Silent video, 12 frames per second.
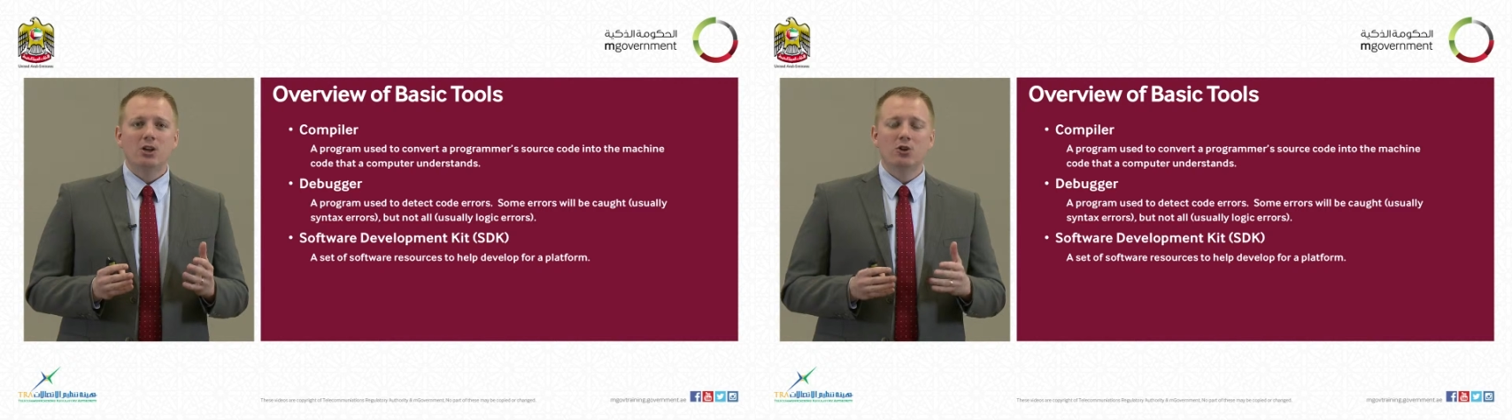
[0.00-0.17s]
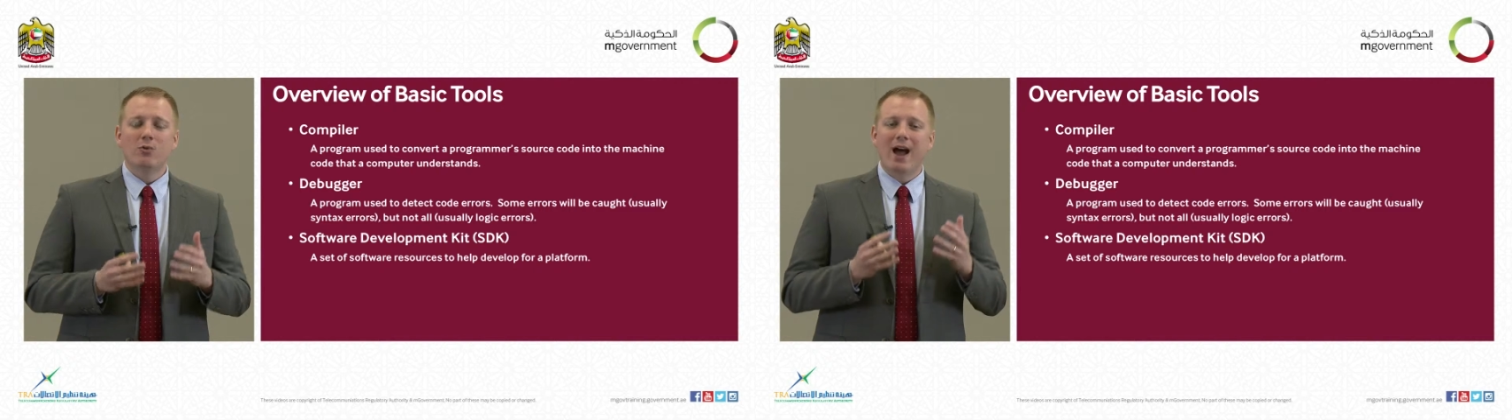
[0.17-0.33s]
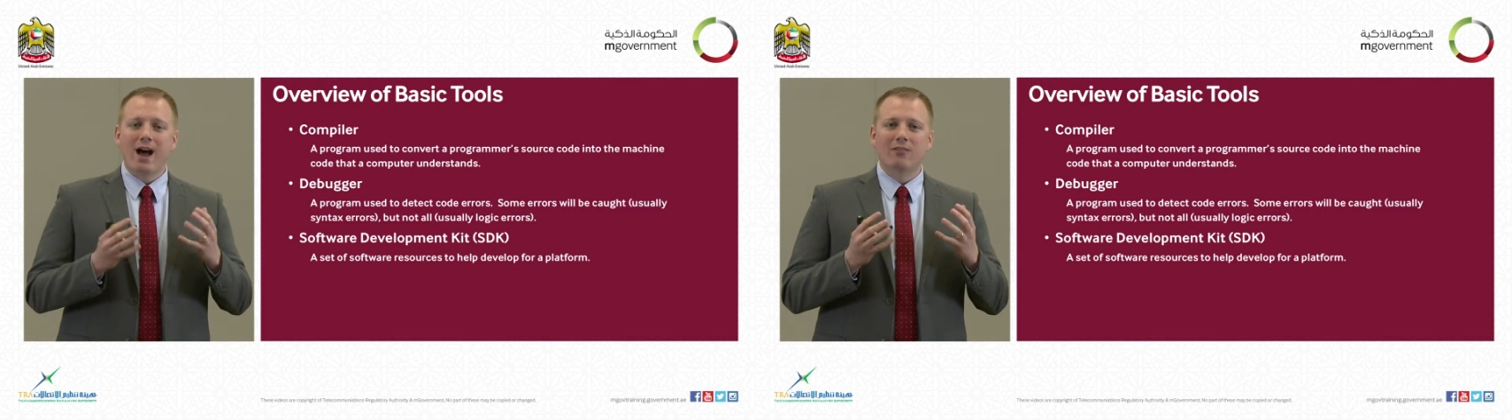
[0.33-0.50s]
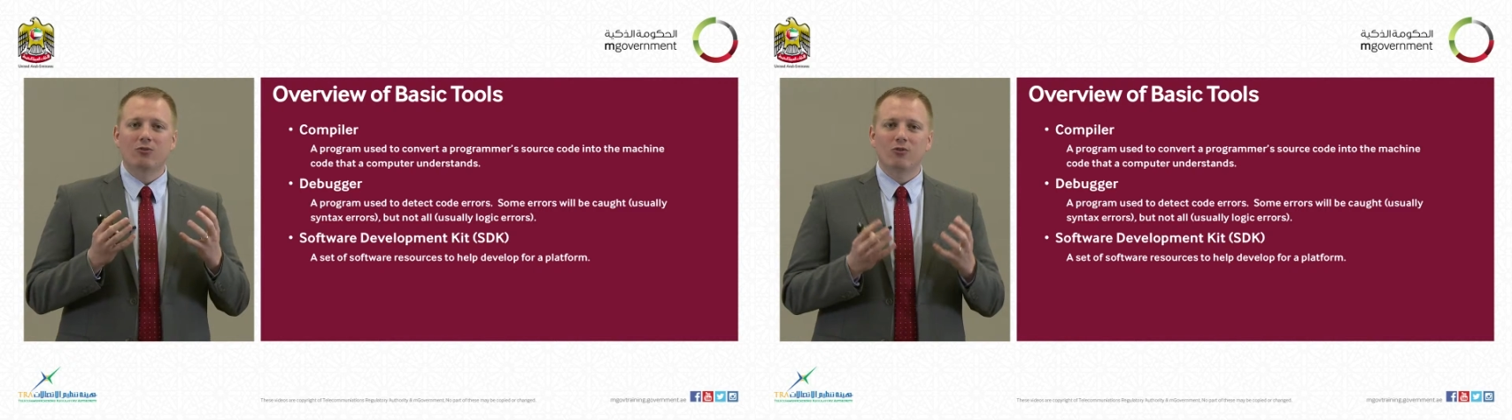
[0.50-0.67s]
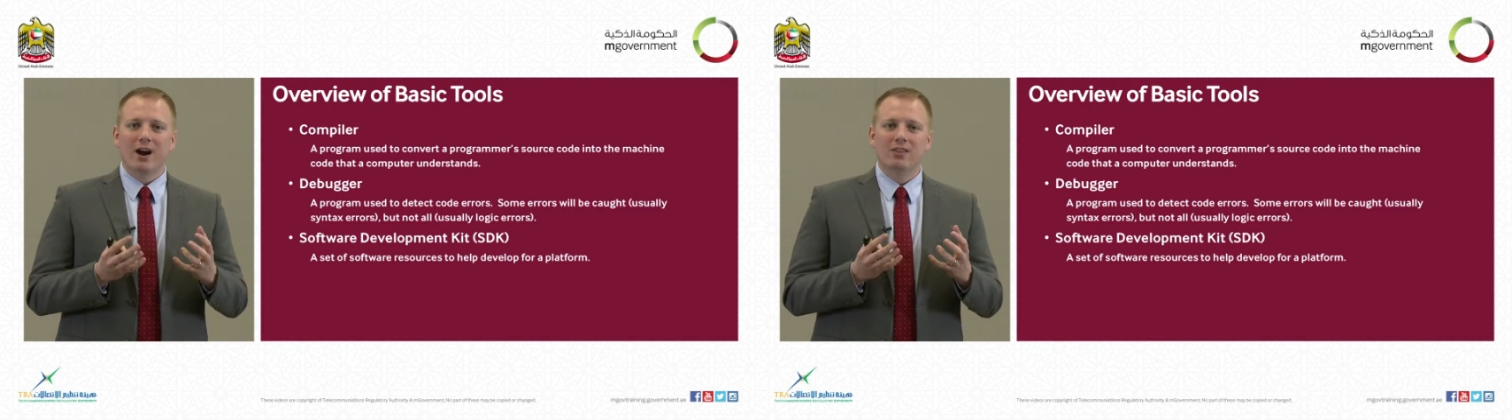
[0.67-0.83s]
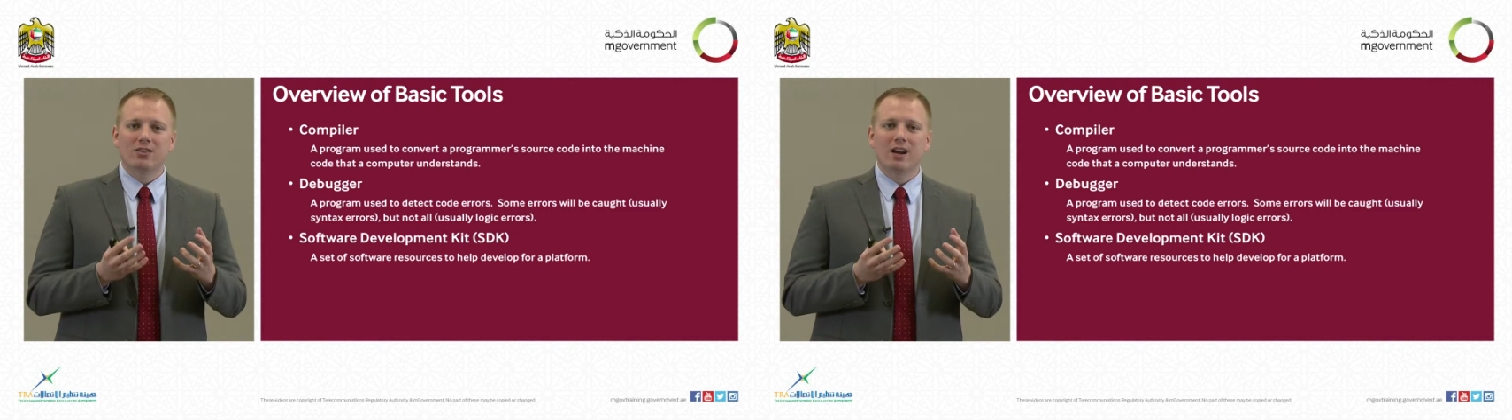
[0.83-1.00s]
You have it
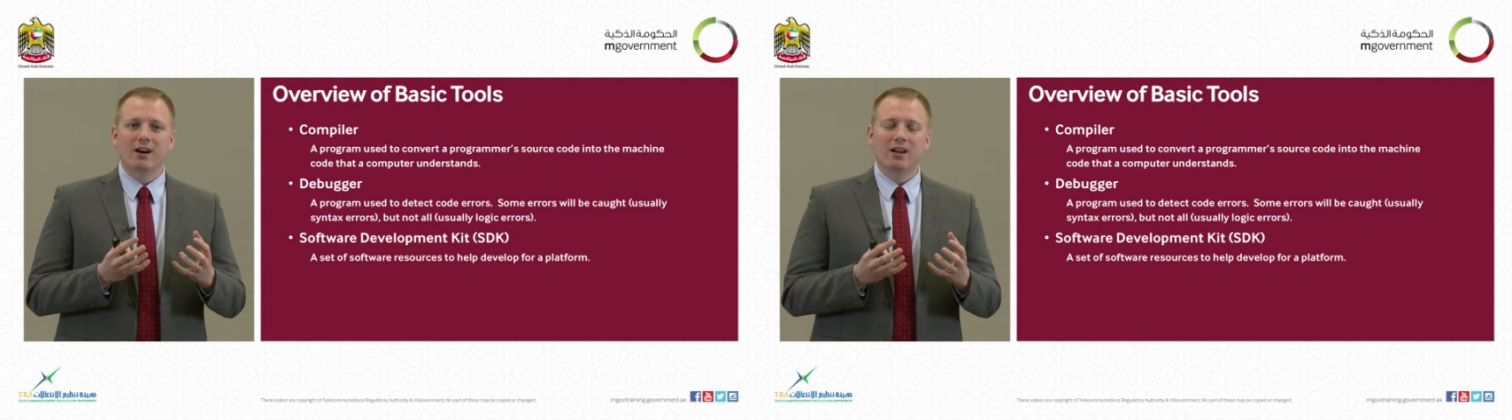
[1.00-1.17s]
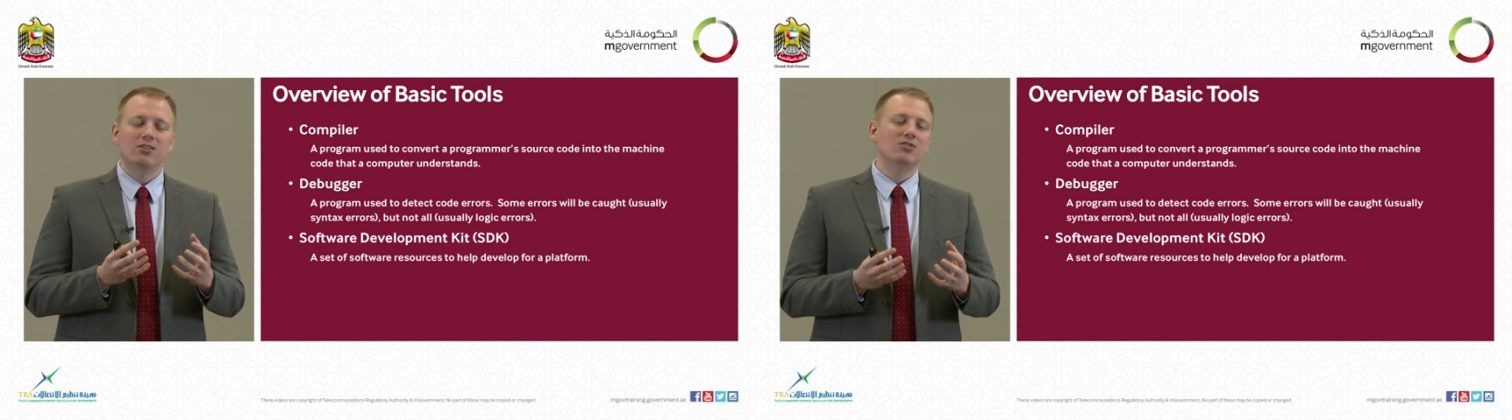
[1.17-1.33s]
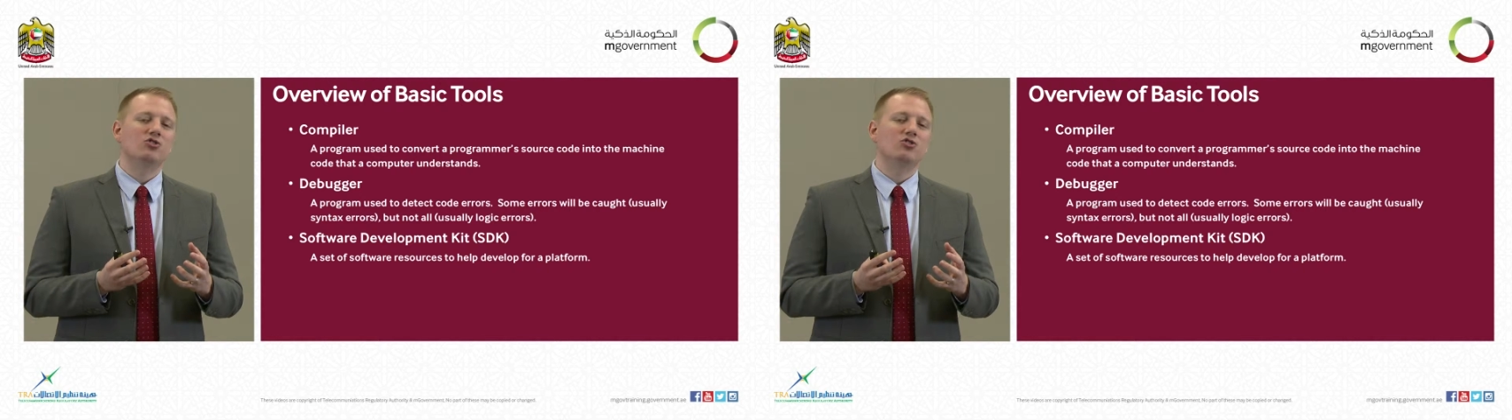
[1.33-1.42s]
right there in the